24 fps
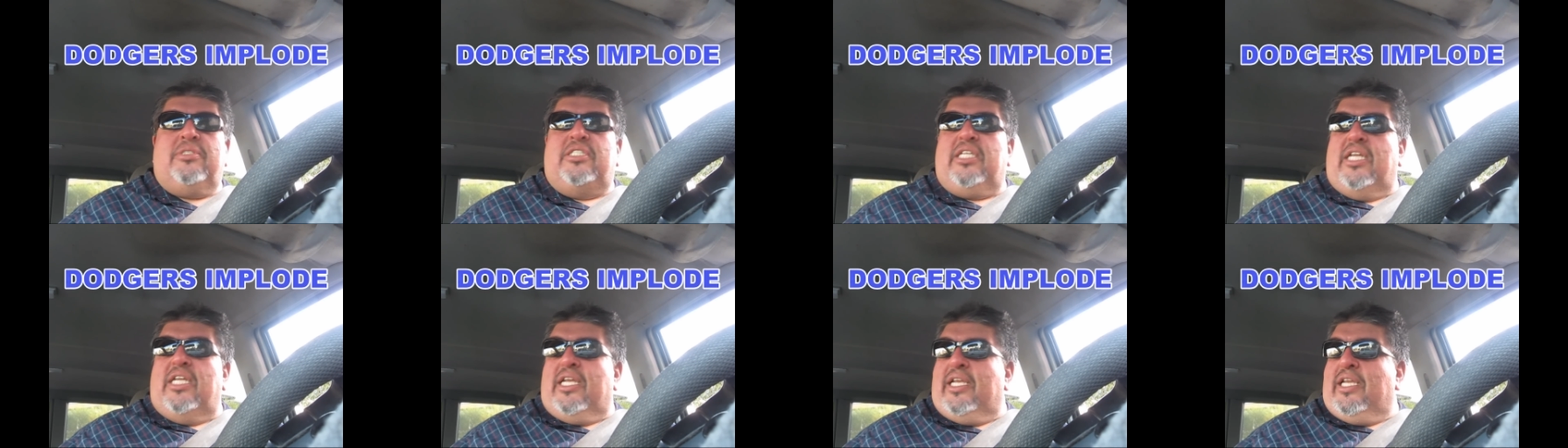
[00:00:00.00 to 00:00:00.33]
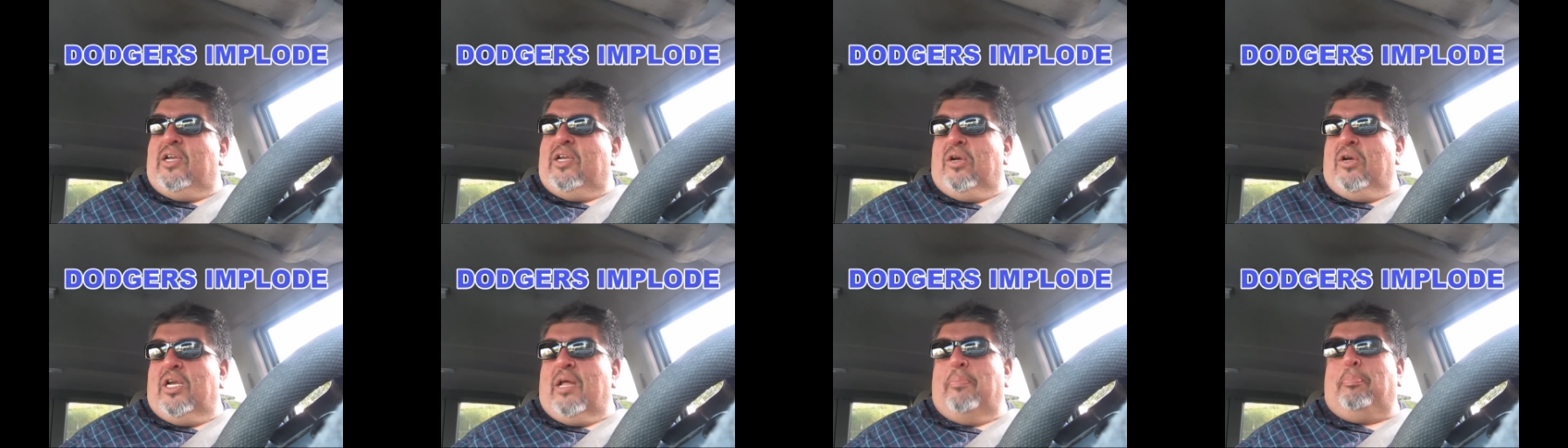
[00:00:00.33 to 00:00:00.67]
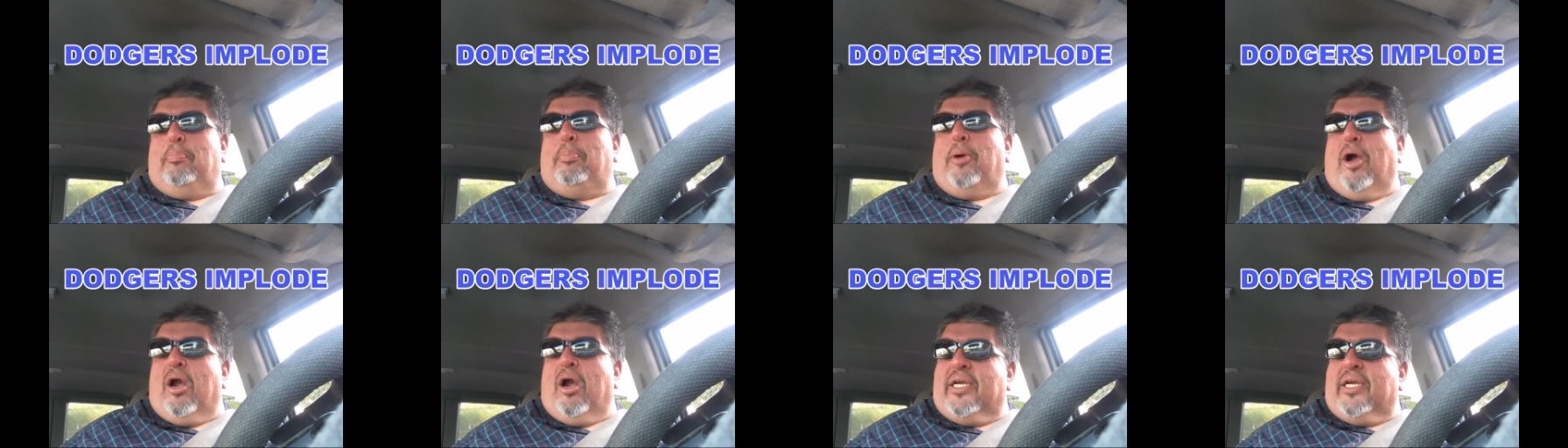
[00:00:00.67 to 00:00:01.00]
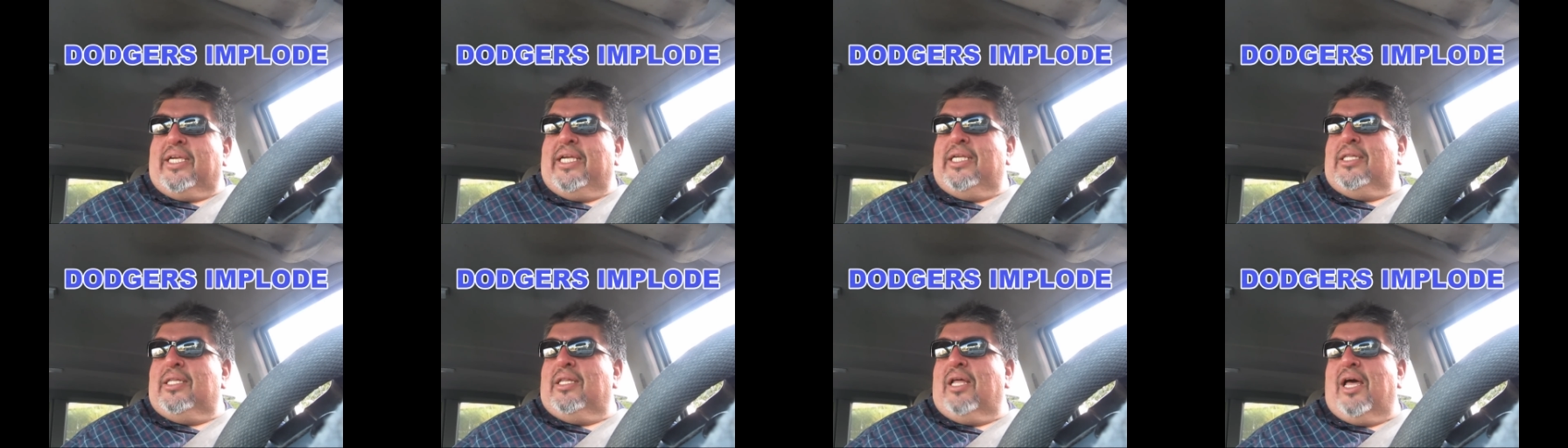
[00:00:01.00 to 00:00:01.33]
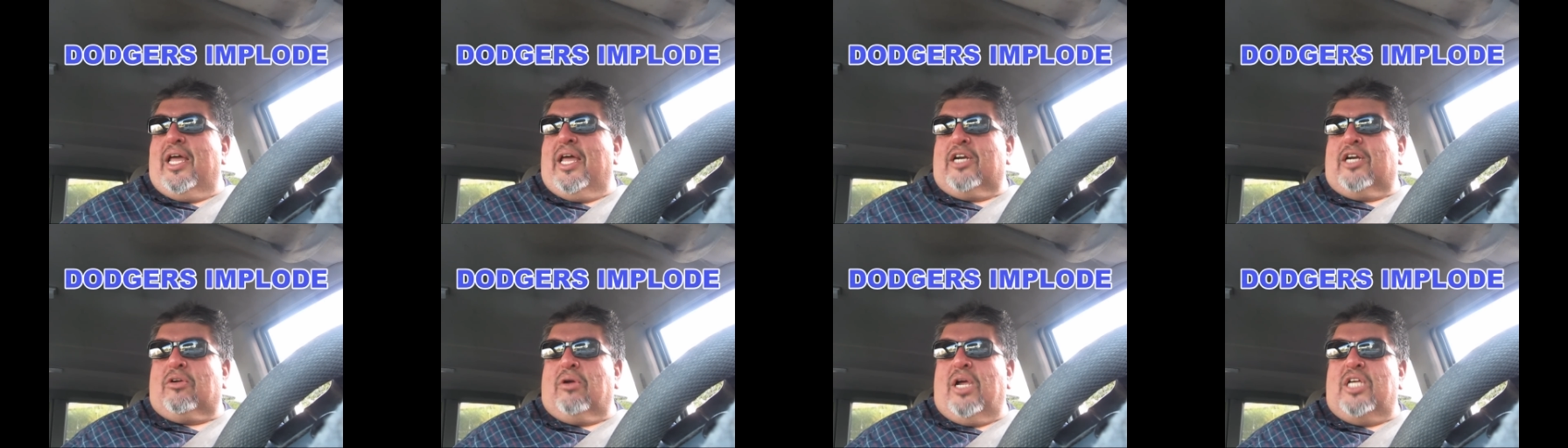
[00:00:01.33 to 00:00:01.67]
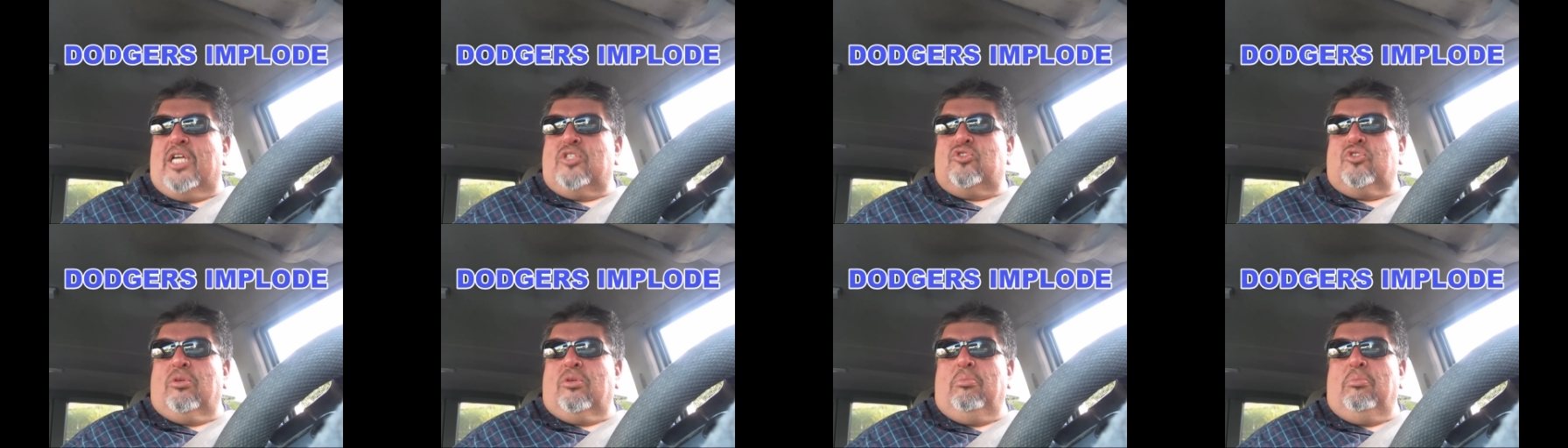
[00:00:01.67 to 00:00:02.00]
sitting here in a parking lot
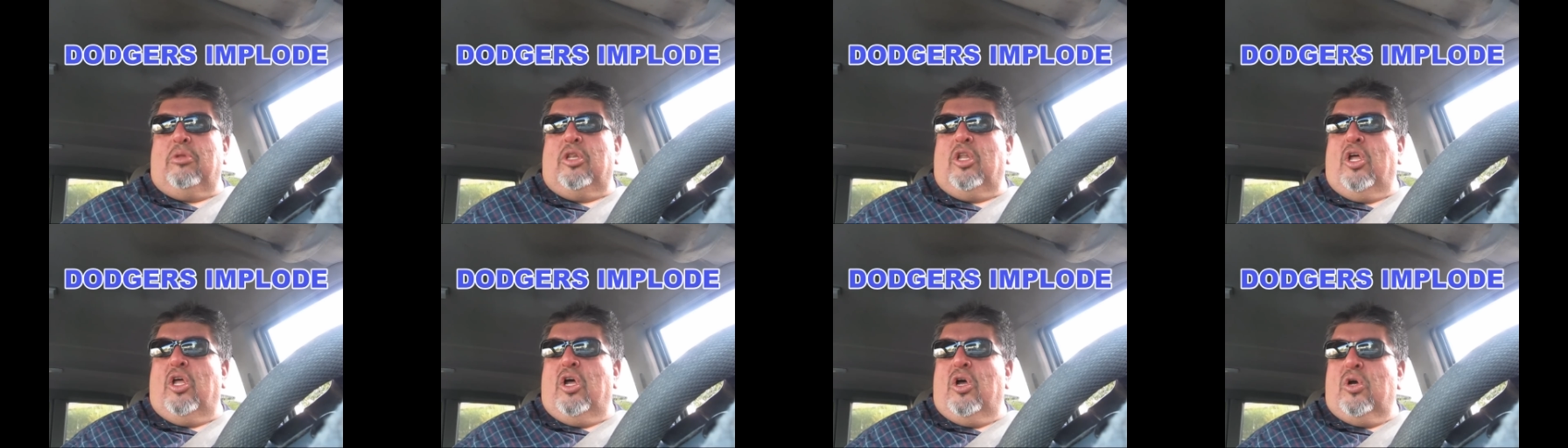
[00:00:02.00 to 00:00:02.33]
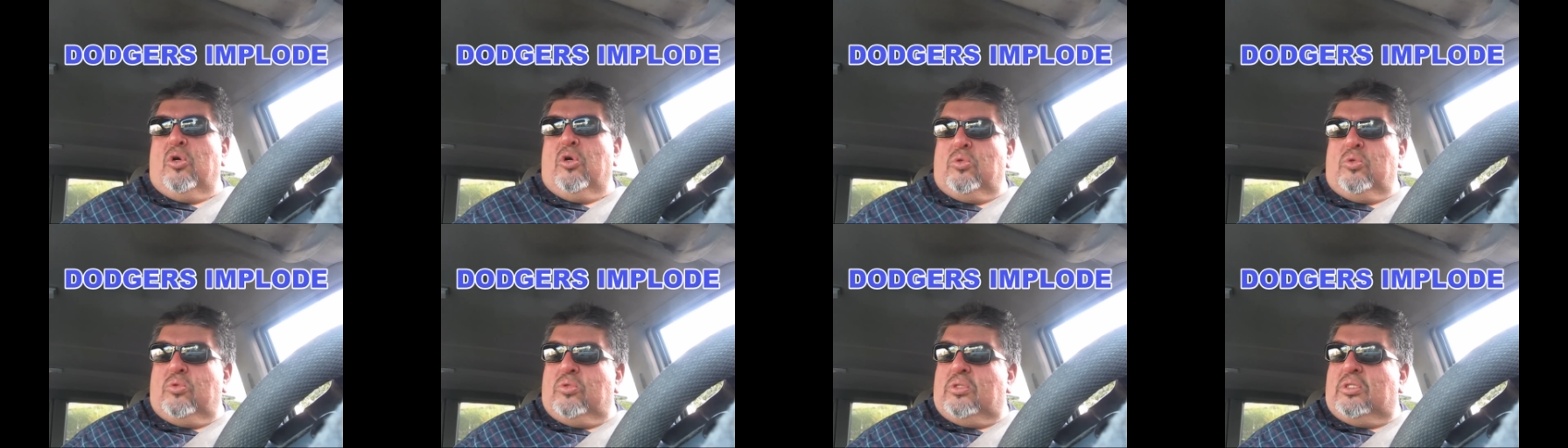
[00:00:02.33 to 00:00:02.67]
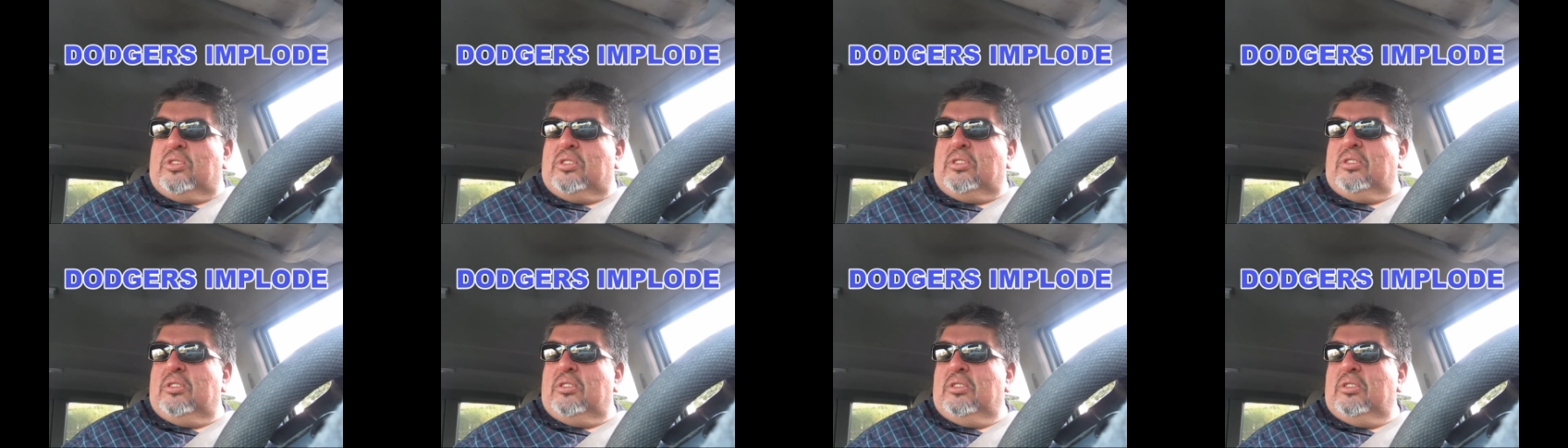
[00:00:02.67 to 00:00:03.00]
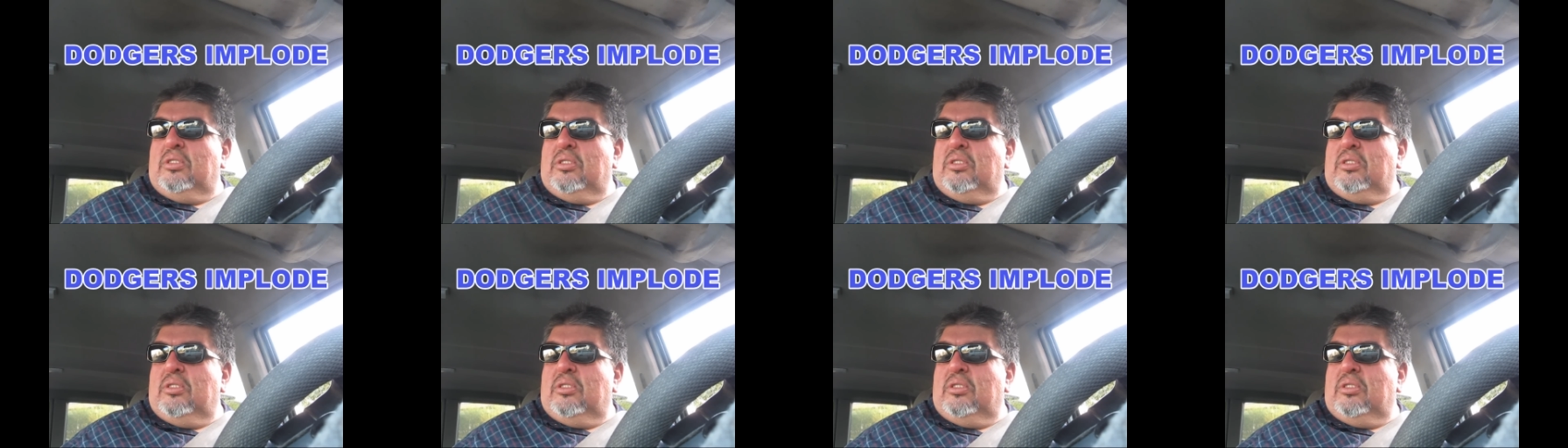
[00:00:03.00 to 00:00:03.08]
across from Lowe's.